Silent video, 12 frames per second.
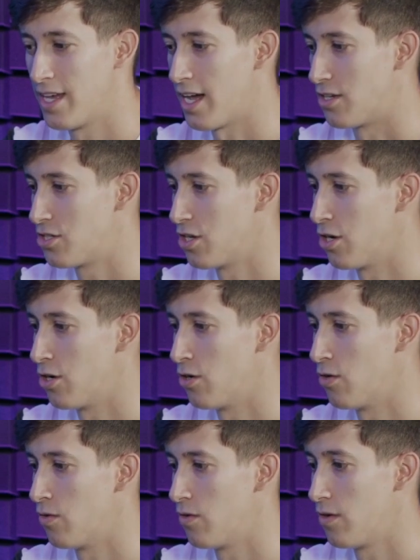Yeah.
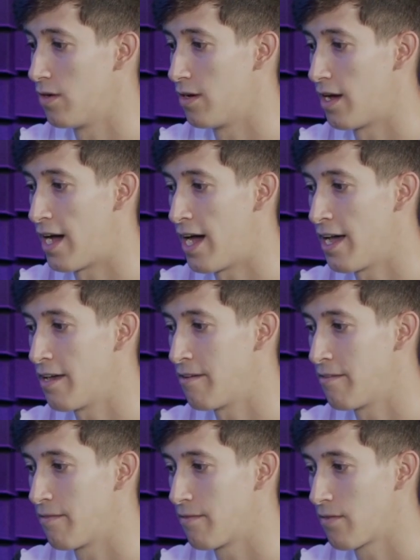So
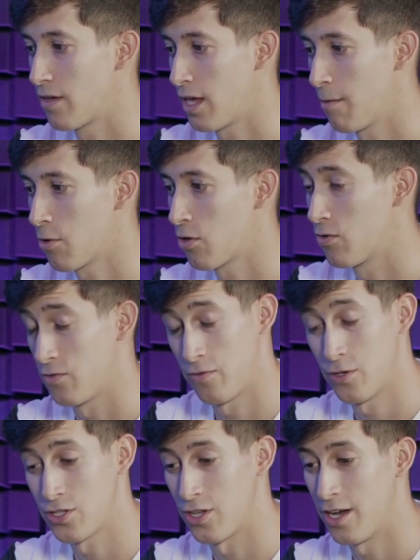I came ac-
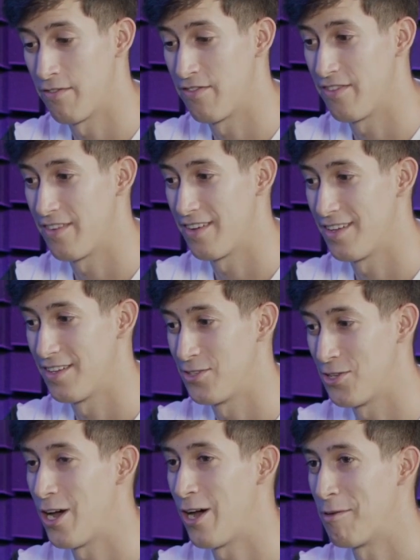first off.
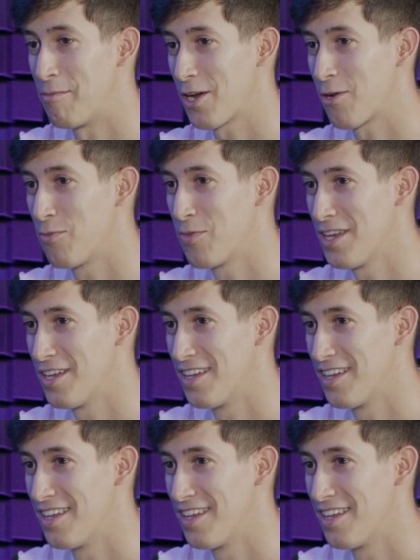Do you know how I met Colby?